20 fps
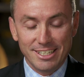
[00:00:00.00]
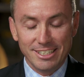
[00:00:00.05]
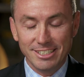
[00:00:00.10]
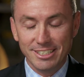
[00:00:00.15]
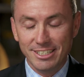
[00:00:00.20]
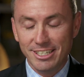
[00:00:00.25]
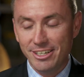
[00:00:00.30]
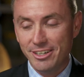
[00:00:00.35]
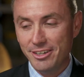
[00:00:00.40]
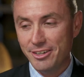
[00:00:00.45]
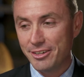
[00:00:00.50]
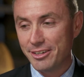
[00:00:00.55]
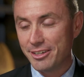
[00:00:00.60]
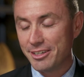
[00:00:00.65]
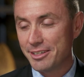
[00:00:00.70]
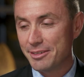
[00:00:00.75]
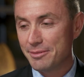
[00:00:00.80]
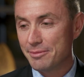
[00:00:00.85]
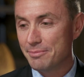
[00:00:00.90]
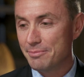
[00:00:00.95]
I don't know. I
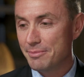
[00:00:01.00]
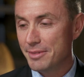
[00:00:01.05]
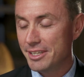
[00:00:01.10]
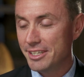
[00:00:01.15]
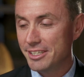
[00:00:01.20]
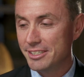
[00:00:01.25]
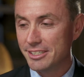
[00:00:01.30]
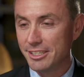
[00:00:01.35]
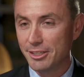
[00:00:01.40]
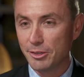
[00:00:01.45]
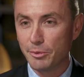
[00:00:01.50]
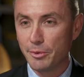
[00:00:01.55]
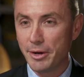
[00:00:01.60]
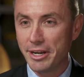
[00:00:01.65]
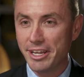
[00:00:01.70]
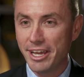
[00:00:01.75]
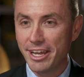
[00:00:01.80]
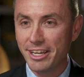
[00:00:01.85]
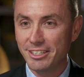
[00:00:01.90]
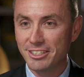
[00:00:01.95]
met this little
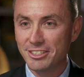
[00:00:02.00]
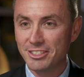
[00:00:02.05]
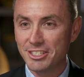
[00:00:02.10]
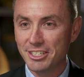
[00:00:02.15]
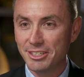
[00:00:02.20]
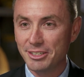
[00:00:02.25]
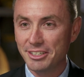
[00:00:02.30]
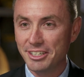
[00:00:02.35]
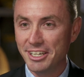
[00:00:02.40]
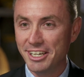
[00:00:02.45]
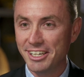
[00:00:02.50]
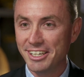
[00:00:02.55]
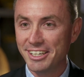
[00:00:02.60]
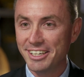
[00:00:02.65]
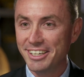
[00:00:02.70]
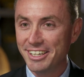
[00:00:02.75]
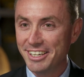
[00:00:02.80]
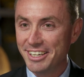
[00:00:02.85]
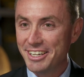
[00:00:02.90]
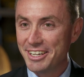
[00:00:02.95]
redhead and she
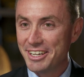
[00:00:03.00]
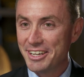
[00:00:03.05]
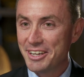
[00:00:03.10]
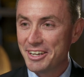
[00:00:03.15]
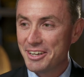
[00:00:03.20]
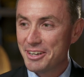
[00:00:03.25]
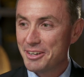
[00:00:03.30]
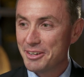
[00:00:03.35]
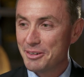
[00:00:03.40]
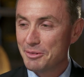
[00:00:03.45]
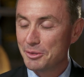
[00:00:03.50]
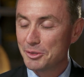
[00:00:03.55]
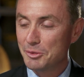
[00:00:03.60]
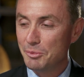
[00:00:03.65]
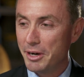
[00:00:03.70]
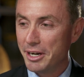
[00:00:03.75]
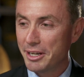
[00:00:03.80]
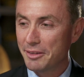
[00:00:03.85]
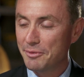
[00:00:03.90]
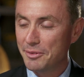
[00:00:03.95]
was
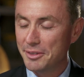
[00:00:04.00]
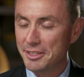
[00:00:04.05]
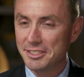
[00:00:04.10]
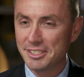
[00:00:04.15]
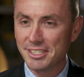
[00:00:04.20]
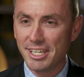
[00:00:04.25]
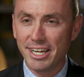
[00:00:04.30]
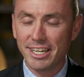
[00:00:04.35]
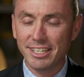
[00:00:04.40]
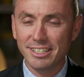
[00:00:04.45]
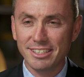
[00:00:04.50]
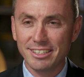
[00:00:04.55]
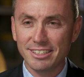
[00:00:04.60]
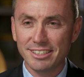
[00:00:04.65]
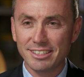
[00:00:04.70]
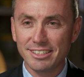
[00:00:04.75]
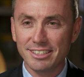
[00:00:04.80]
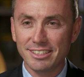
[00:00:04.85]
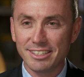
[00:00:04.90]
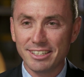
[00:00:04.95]
running for the state
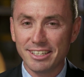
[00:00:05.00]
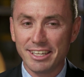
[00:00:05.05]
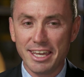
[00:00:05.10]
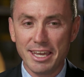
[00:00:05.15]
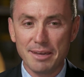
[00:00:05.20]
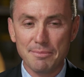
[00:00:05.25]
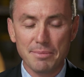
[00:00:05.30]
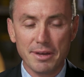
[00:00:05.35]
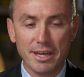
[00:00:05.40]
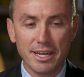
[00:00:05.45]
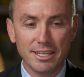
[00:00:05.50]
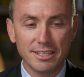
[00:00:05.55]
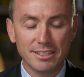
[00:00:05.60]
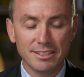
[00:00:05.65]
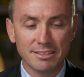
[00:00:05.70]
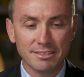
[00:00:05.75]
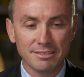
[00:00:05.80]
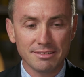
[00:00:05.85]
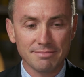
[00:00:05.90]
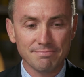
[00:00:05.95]

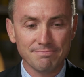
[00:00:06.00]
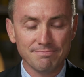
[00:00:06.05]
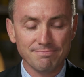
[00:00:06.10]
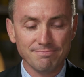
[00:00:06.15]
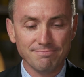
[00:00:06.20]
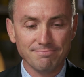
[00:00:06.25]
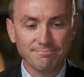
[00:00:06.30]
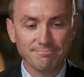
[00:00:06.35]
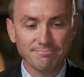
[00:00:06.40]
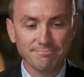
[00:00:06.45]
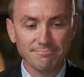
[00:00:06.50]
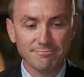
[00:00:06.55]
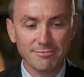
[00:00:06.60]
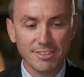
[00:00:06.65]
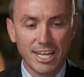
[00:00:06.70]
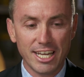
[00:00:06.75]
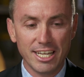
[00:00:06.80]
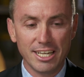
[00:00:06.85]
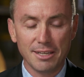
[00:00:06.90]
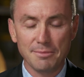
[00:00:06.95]
campaign
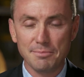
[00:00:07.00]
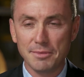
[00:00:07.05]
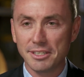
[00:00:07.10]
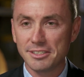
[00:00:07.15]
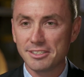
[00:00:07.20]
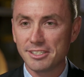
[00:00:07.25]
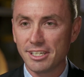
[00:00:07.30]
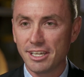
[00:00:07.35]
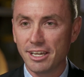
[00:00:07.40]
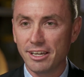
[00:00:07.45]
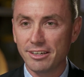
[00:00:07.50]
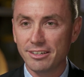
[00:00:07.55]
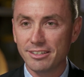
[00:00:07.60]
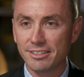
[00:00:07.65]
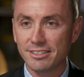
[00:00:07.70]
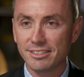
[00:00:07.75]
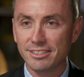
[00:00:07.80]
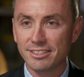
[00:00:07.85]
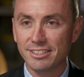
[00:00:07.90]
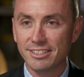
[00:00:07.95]
18 months ago.
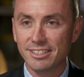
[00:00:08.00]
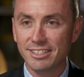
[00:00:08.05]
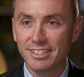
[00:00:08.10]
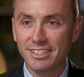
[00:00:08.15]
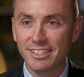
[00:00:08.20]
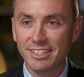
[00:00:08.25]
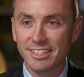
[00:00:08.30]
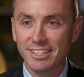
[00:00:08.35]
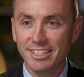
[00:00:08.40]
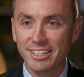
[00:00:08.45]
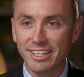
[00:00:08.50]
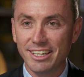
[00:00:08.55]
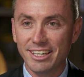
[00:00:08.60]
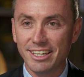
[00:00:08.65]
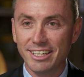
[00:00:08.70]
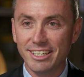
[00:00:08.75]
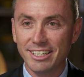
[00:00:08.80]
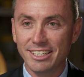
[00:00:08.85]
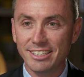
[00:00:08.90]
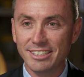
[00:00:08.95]

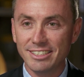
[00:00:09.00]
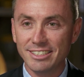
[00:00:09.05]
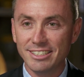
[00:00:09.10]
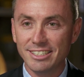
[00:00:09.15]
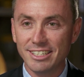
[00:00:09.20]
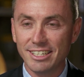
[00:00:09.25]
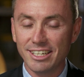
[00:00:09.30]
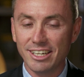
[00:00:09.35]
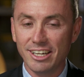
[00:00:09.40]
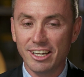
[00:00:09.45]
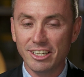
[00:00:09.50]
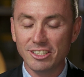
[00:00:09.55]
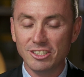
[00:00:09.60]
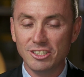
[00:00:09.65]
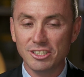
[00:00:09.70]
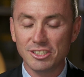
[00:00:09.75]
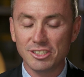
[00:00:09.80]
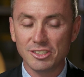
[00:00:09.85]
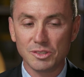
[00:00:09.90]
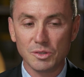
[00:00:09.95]
And uh, I
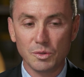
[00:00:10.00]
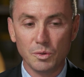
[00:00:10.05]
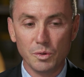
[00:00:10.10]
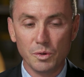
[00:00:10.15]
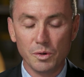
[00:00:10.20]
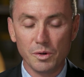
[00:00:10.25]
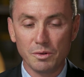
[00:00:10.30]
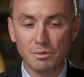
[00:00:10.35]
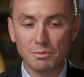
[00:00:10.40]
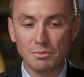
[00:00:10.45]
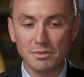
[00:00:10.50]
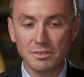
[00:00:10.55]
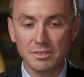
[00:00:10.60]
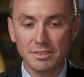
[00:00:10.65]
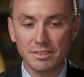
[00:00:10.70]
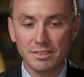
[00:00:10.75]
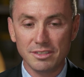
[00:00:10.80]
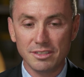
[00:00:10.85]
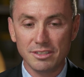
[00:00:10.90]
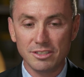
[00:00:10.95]
just saw
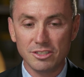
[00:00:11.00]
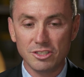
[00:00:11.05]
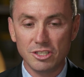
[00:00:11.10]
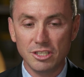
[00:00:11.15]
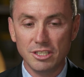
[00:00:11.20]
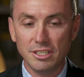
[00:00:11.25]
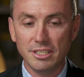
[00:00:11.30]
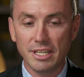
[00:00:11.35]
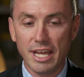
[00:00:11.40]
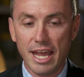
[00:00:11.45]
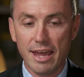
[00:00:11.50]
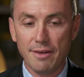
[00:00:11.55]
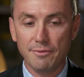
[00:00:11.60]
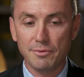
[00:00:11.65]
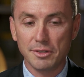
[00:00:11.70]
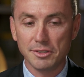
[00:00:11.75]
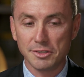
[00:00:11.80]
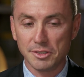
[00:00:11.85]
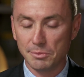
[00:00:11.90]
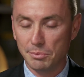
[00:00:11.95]
she didn't
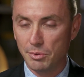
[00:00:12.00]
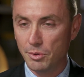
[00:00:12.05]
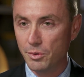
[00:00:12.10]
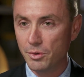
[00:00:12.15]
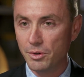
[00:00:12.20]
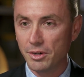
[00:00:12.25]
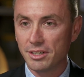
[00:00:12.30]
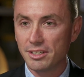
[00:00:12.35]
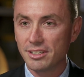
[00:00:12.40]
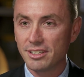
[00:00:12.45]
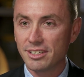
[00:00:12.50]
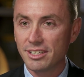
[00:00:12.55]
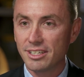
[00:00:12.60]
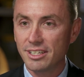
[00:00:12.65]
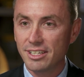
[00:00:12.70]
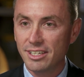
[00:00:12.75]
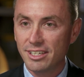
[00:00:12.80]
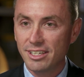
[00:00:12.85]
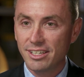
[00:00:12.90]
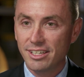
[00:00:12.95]
have the support.
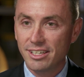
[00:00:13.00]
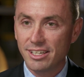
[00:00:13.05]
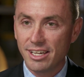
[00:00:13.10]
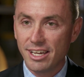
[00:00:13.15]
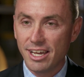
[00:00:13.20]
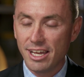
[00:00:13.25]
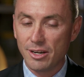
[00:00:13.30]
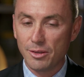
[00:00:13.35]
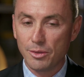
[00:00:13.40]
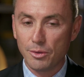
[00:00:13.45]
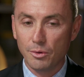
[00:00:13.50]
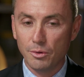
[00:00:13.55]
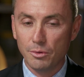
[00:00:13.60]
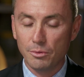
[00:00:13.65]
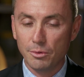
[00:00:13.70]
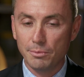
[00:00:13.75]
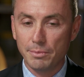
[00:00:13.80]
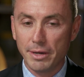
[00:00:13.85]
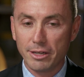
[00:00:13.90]
And I thought, well,